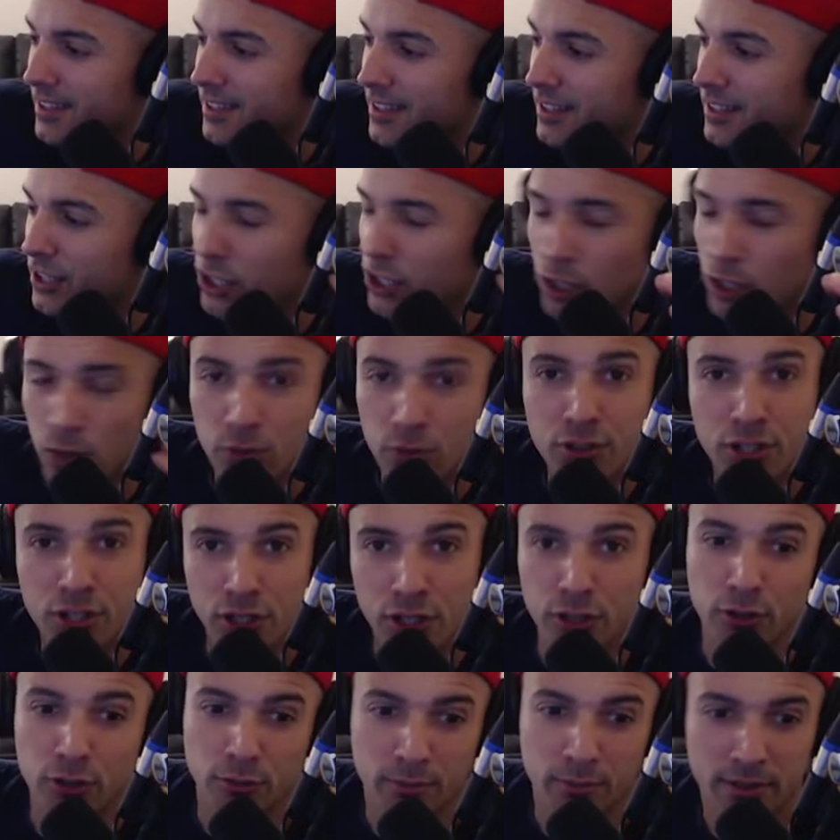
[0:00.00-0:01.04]

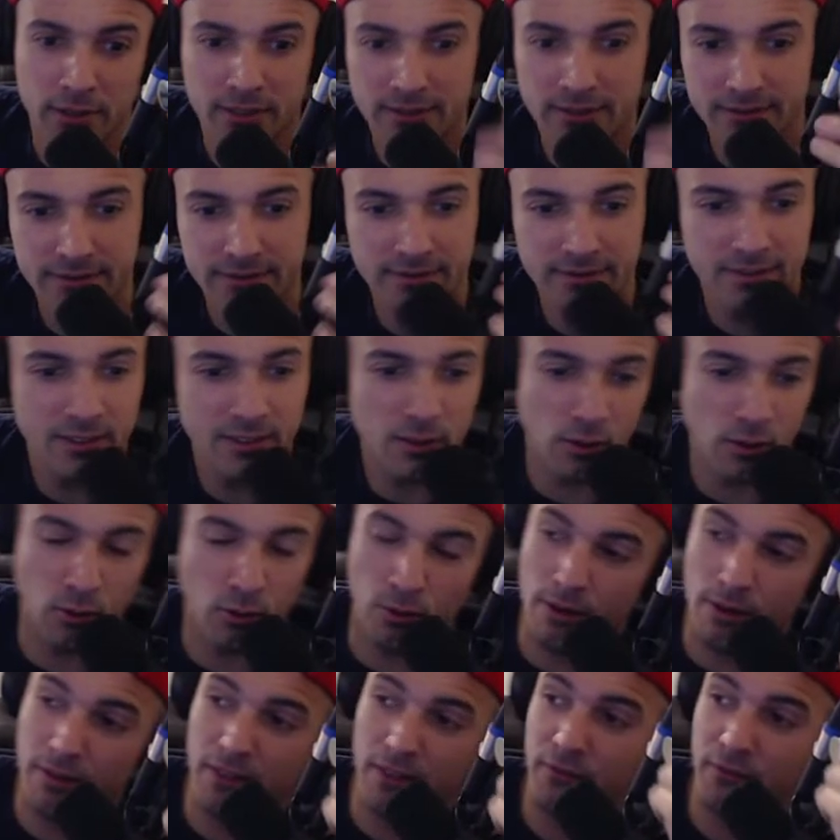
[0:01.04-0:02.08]
YouTube, or
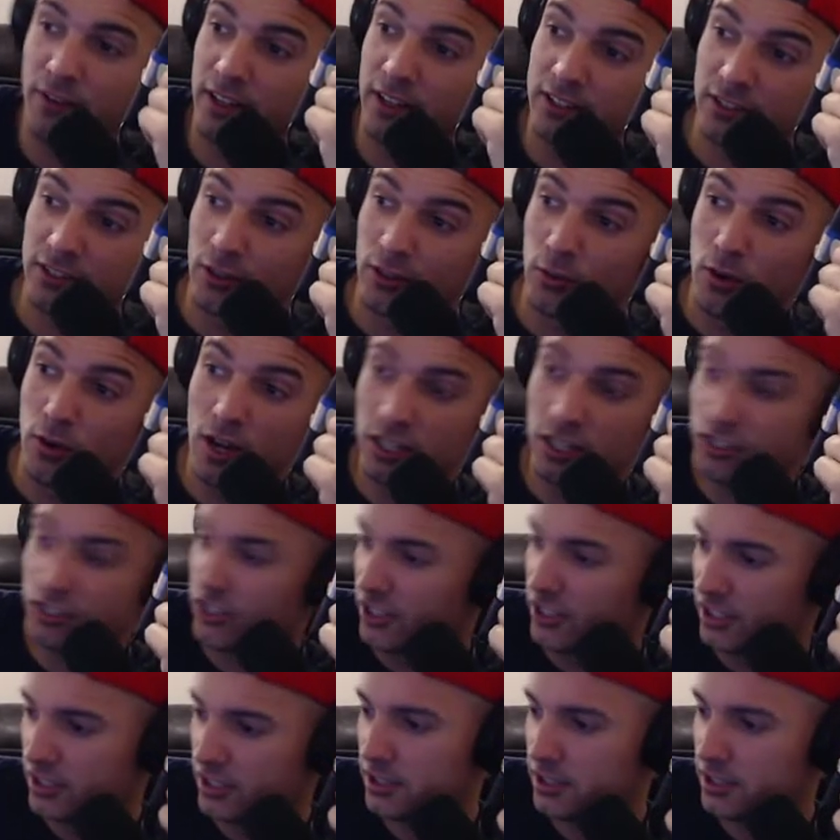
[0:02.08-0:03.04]
whoever the fuck is going to watch this.